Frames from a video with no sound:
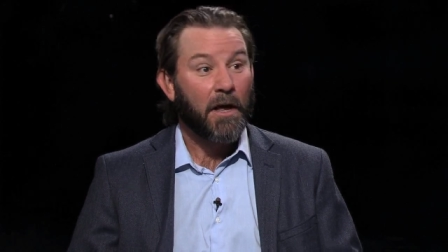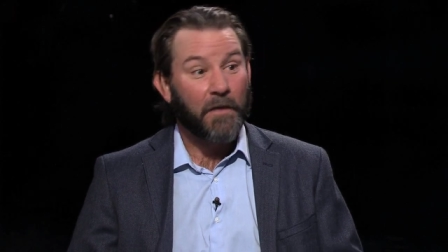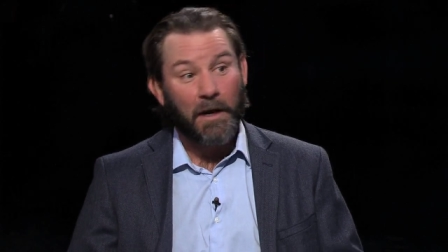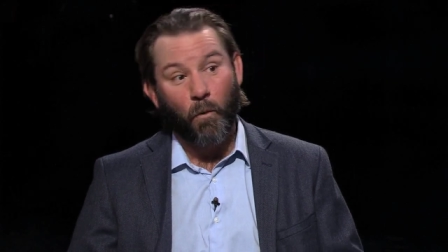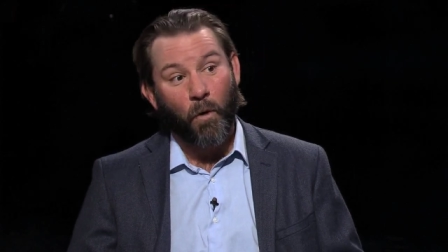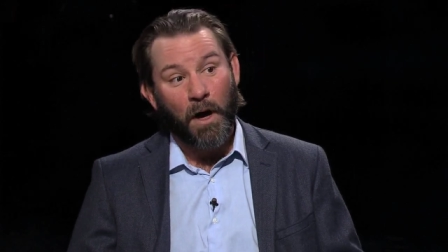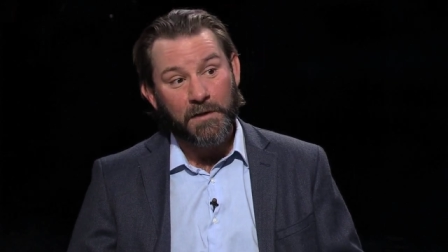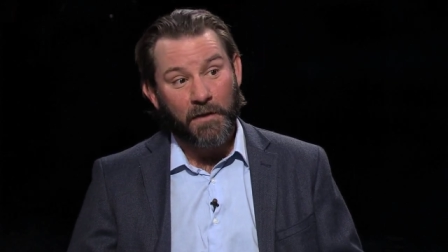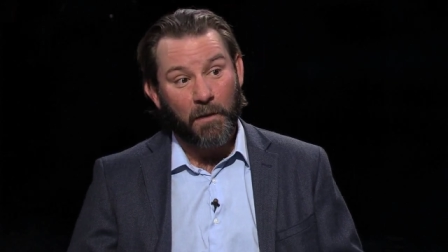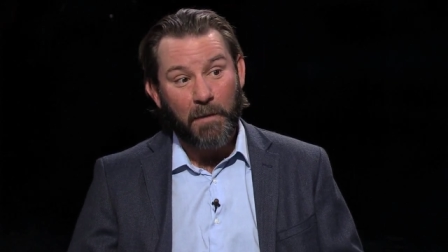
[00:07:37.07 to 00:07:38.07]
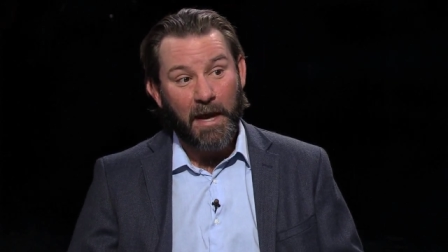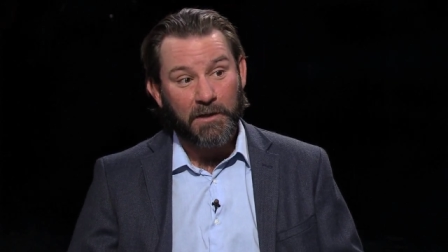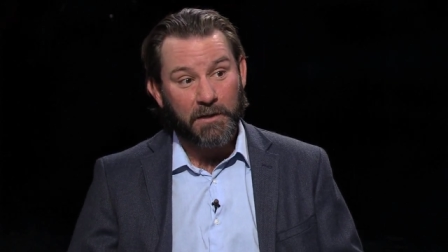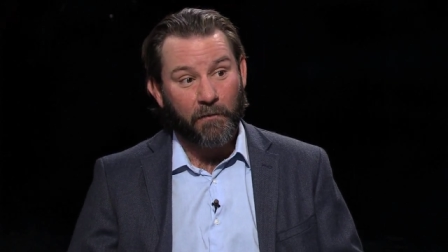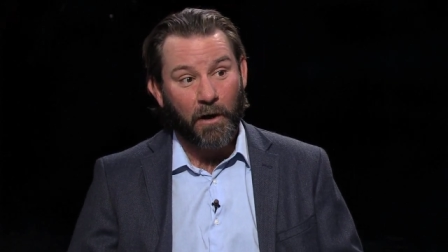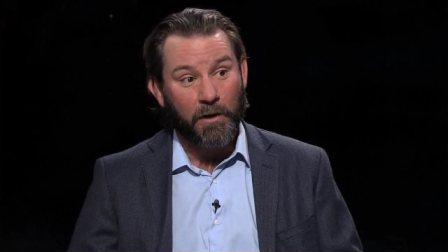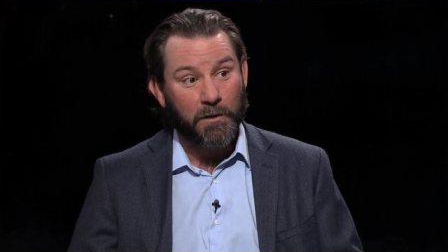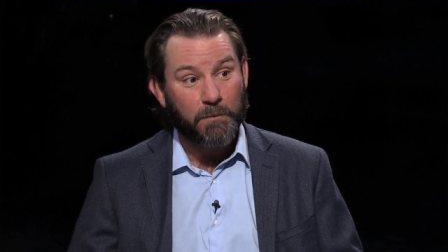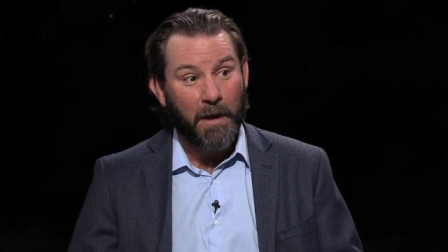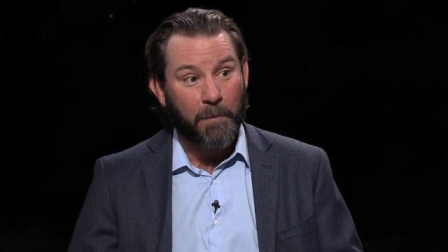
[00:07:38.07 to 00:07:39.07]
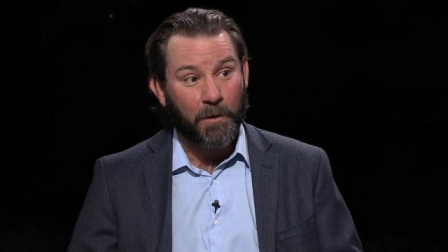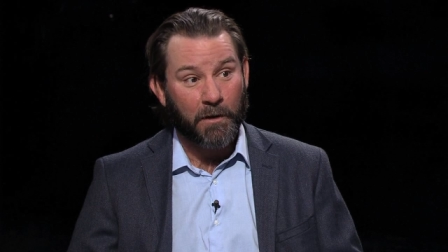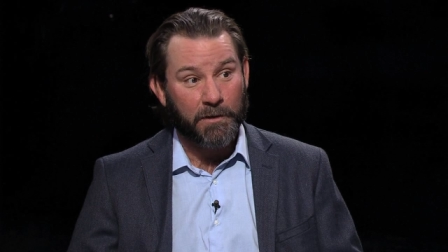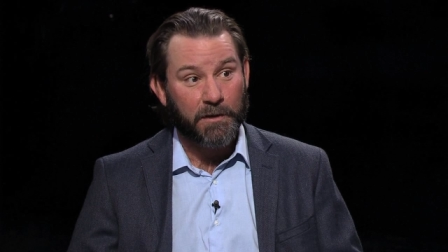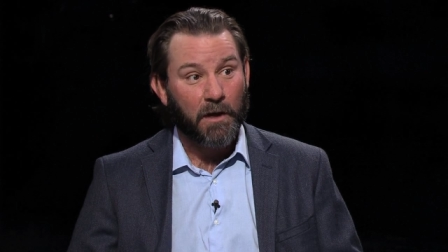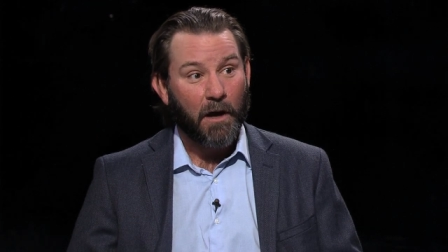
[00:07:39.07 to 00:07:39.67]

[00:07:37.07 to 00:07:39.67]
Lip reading: than it was in the pages of our newspapers